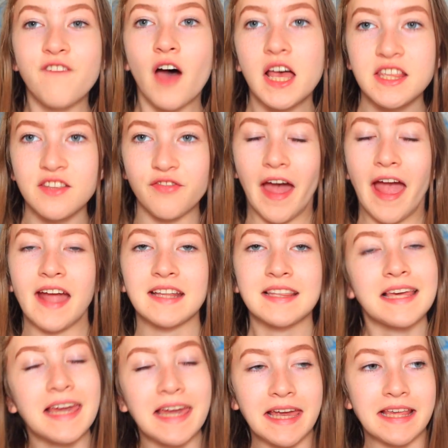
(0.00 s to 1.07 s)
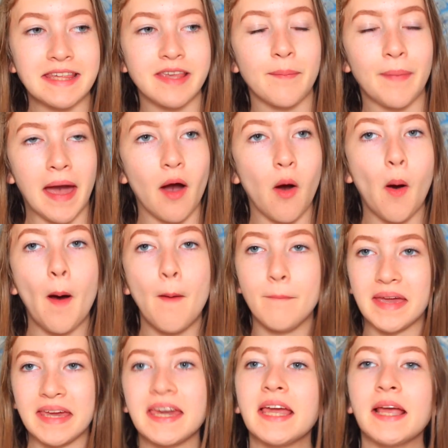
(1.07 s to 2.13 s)
First effect is about
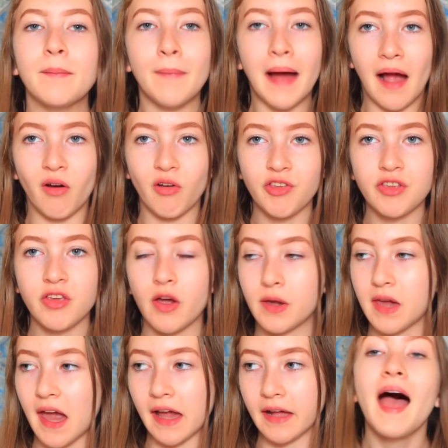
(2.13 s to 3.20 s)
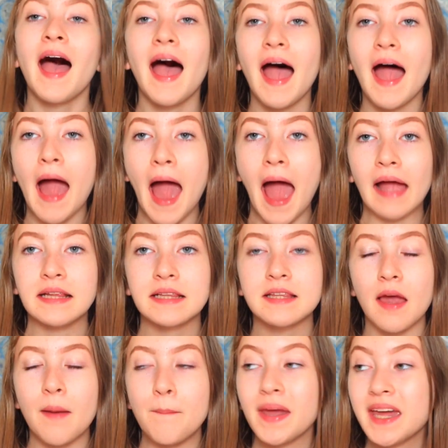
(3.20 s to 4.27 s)
Mickey Mouse, okay?
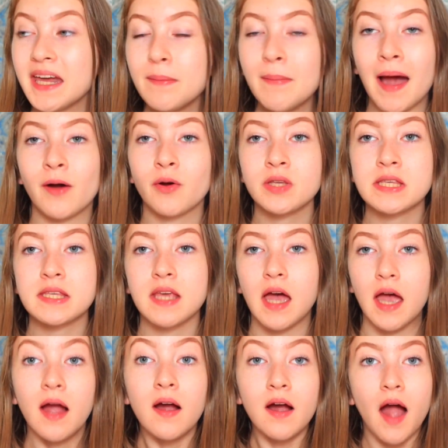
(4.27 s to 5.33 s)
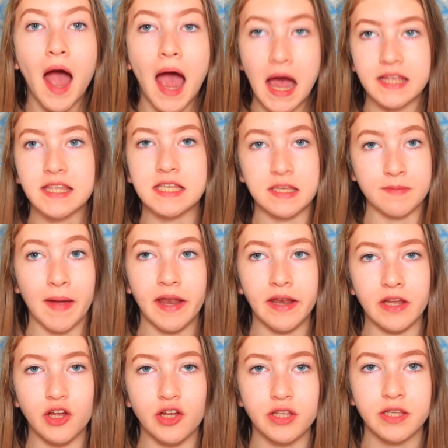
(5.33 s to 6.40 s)
And Mickey Mouse had
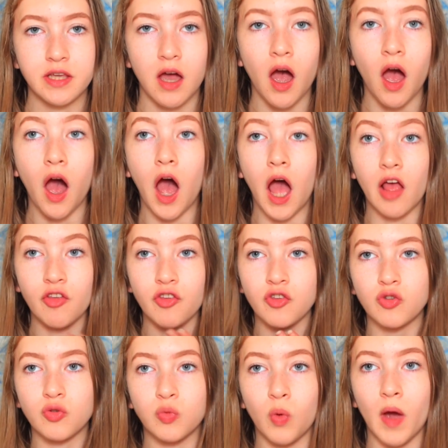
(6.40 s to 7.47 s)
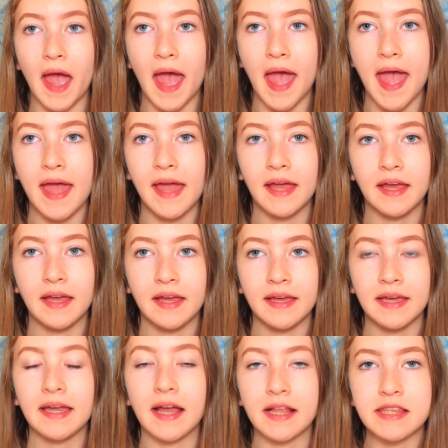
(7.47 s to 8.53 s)
suspenders, I swear.
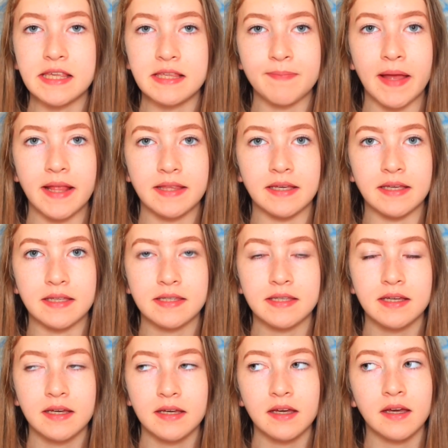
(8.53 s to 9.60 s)
He had suspenders.